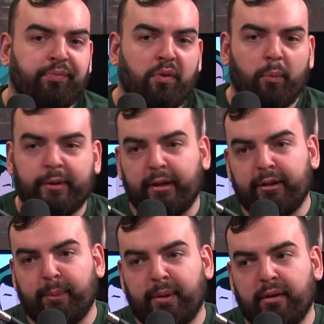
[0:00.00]
with
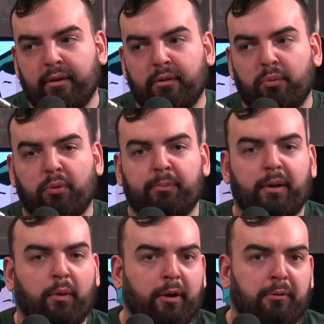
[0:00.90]
disabilities, with
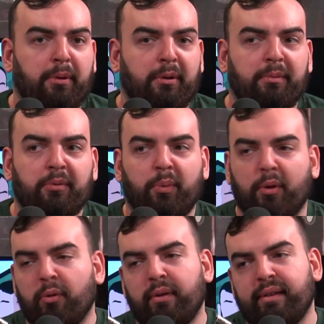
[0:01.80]
mental health problems, with
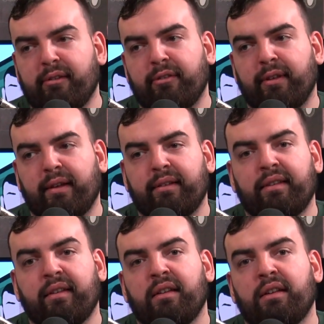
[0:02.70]
all these different things.
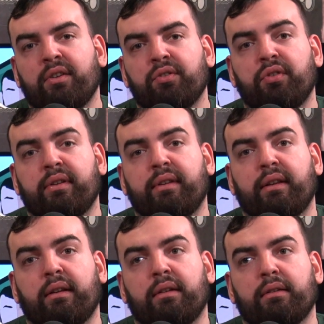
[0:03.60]
Just
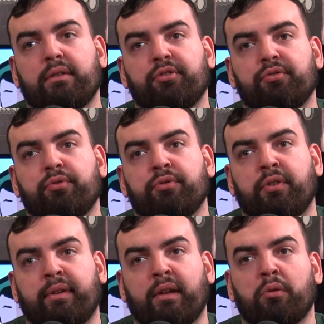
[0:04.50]
to
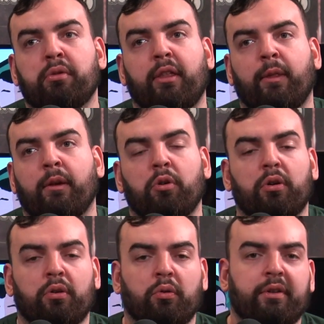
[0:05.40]
just to know that they're not
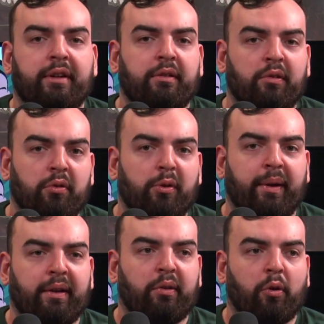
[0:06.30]
alone and know that we
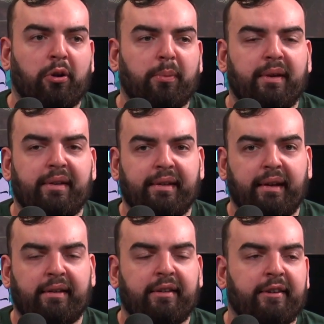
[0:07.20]
can talk about these
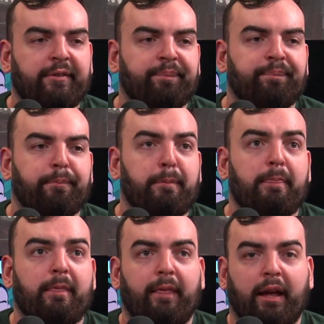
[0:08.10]
things.
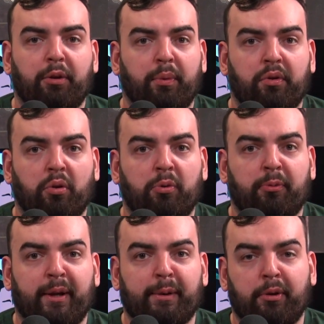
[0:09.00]
That's what it's always
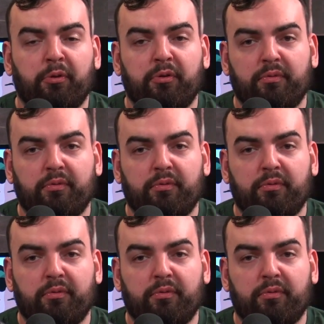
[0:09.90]
been about.